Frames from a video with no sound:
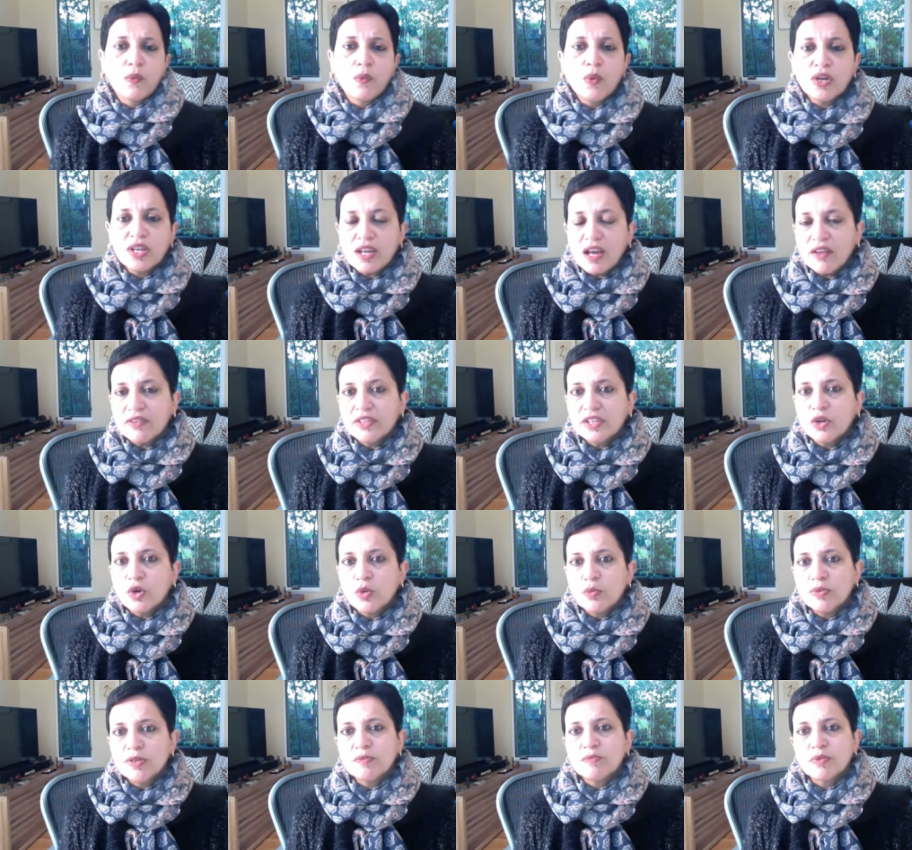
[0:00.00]
what are the
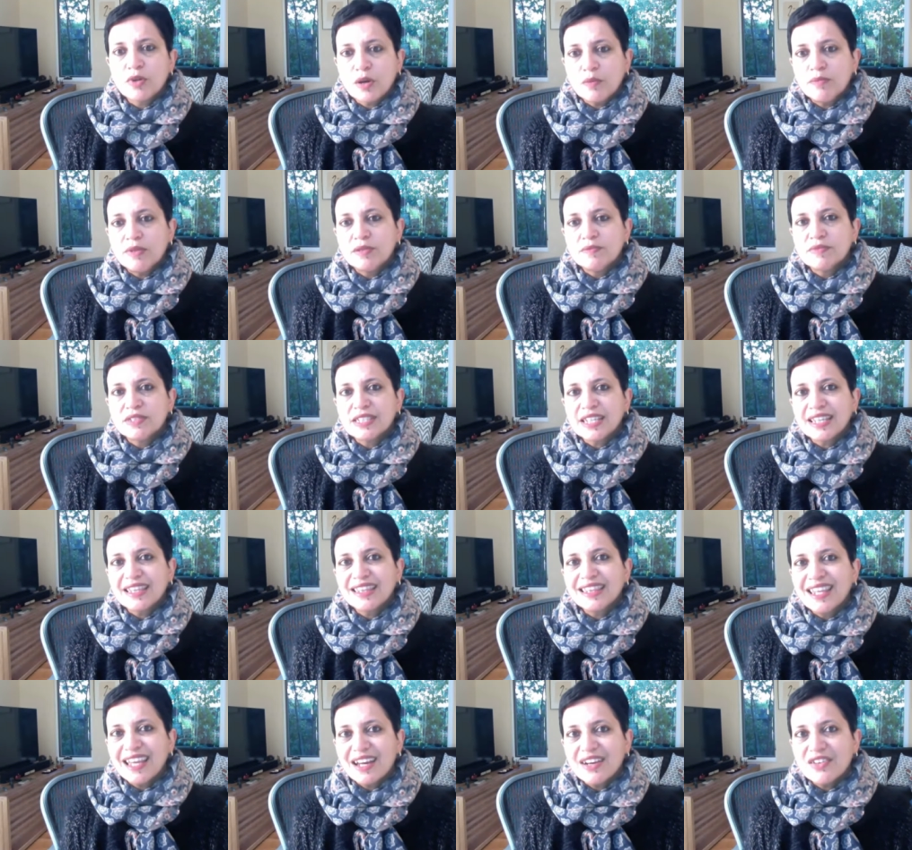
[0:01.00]
open problems
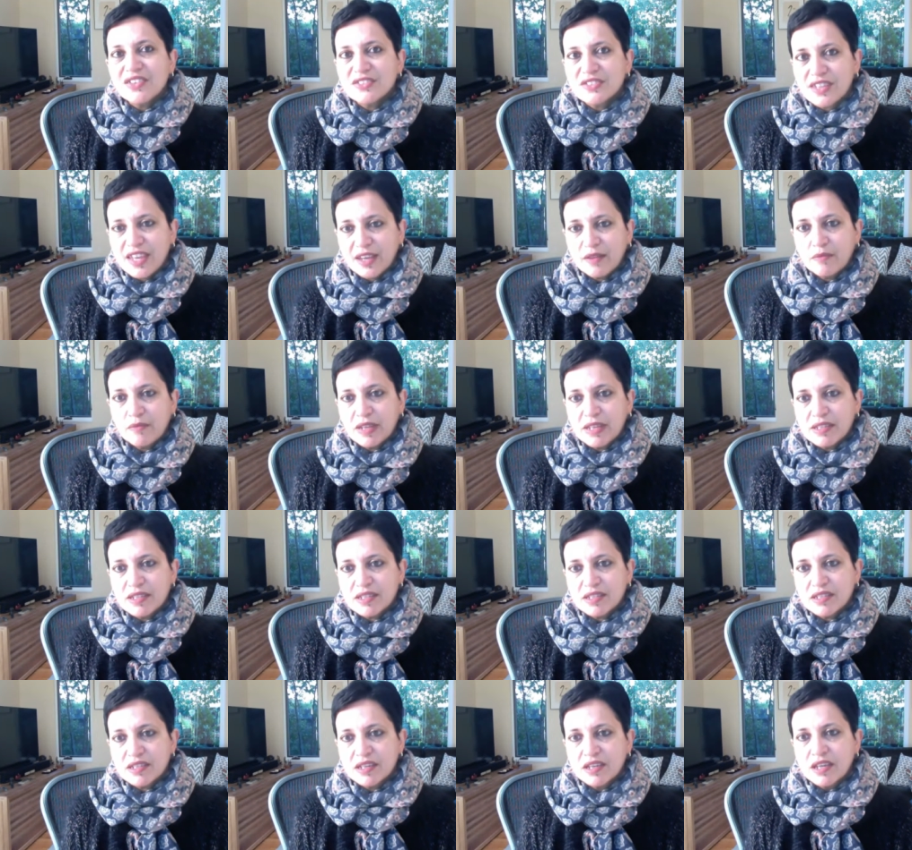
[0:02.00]
in their
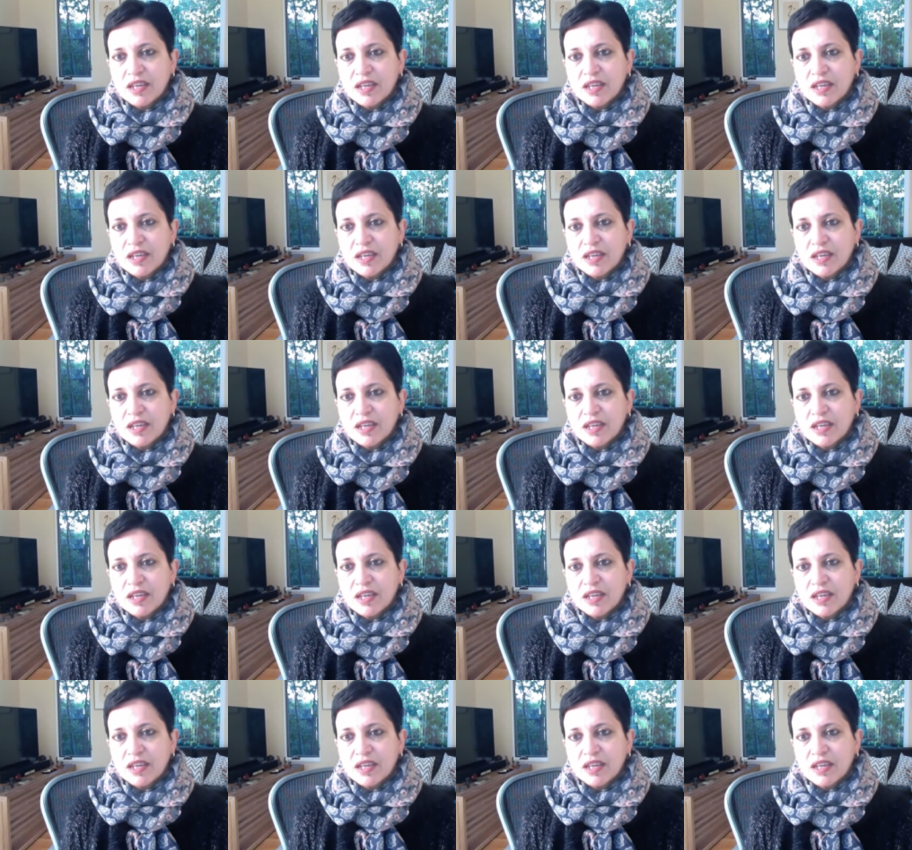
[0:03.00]
segment?